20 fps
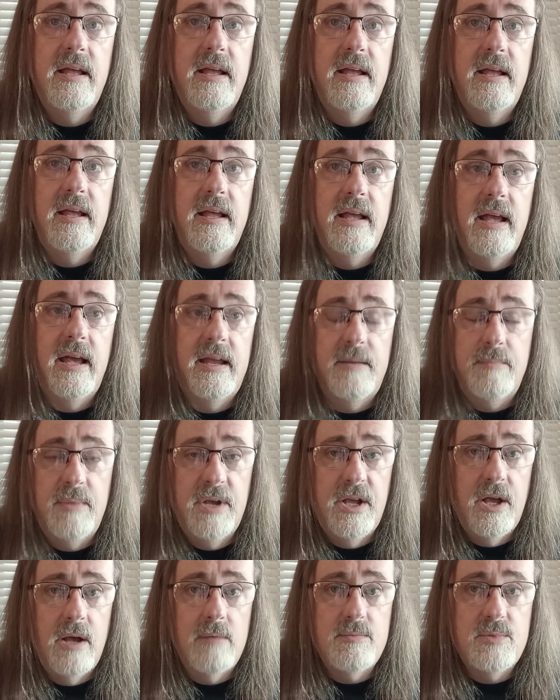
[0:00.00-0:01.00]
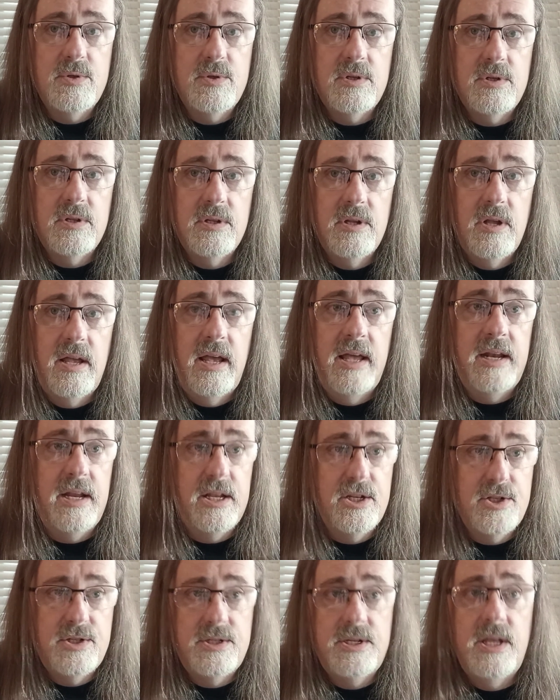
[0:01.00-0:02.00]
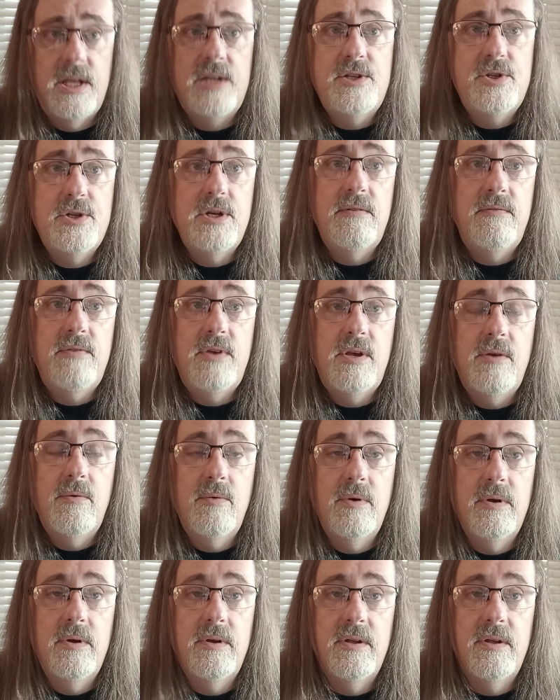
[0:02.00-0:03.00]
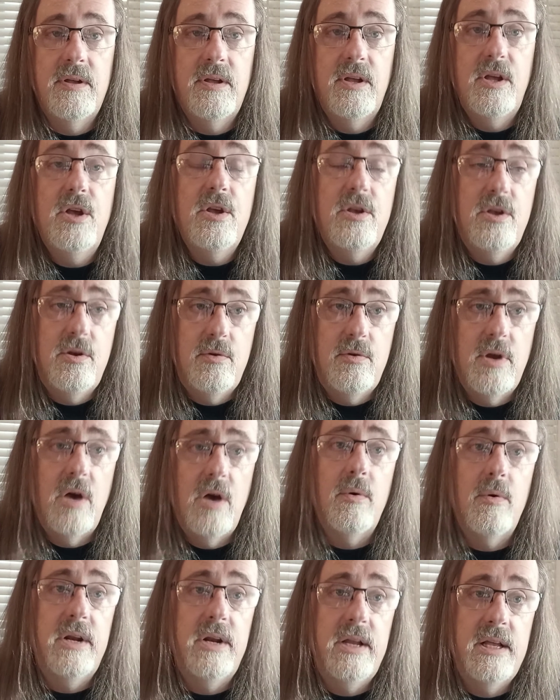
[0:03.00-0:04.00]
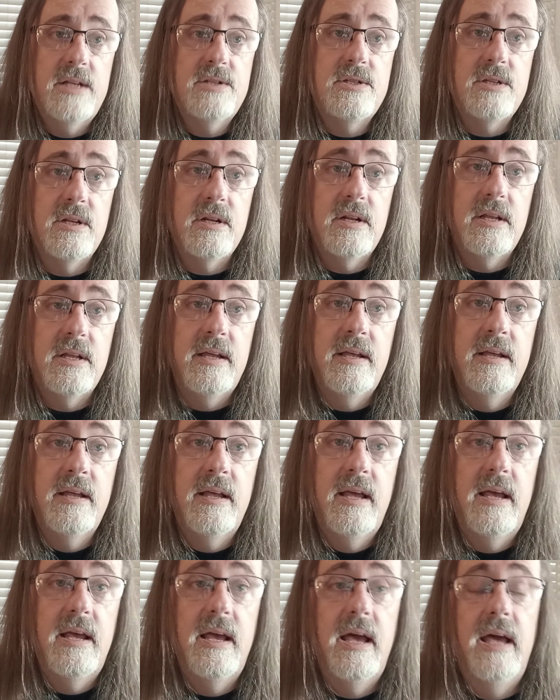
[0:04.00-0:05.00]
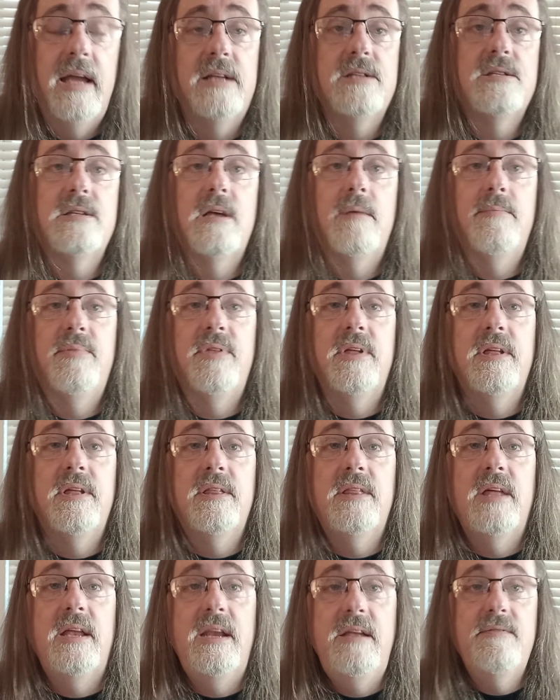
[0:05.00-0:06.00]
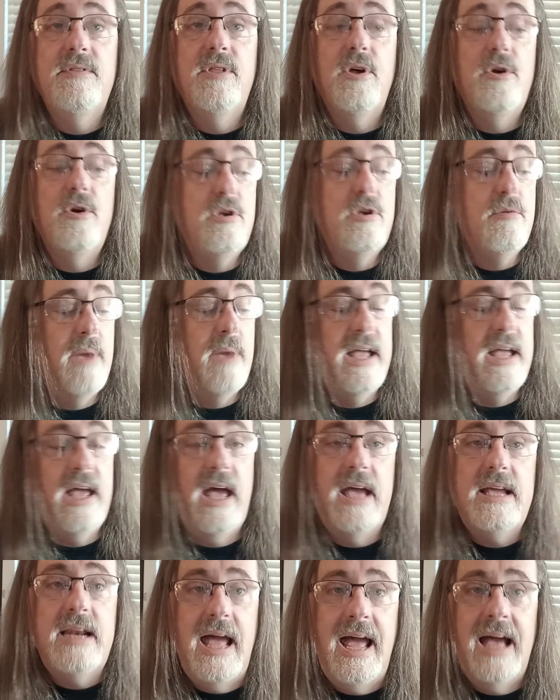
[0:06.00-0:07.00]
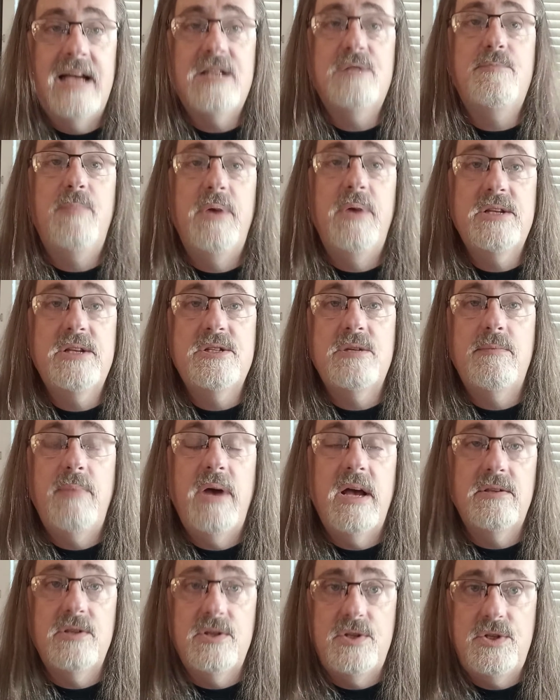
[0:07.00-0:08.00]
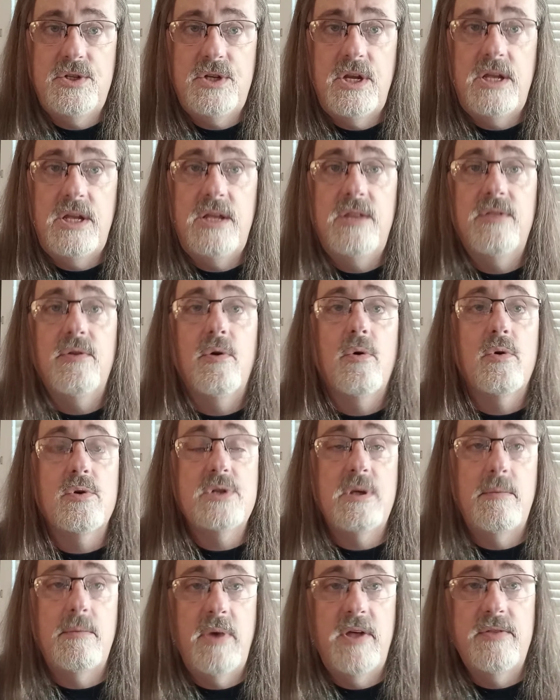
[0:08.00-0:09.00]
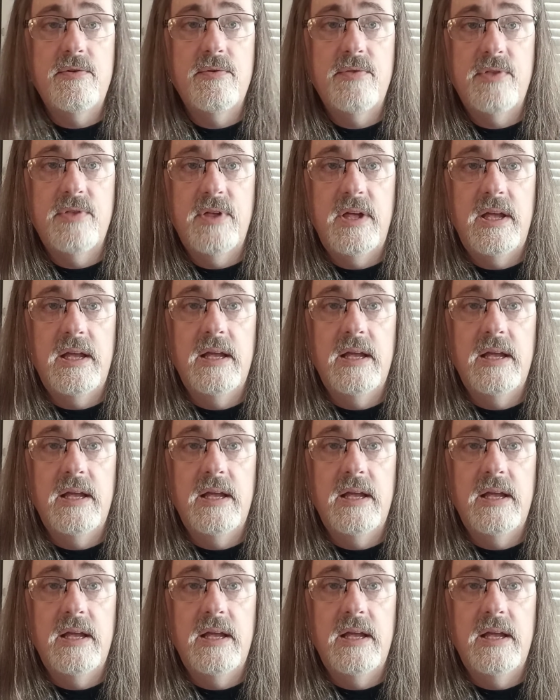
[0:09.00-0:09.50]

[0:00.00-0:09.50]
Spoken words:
and it becomes an extension of you, you know it instantly. And it's something that even though you may hate aspects about the sheath or some other thing,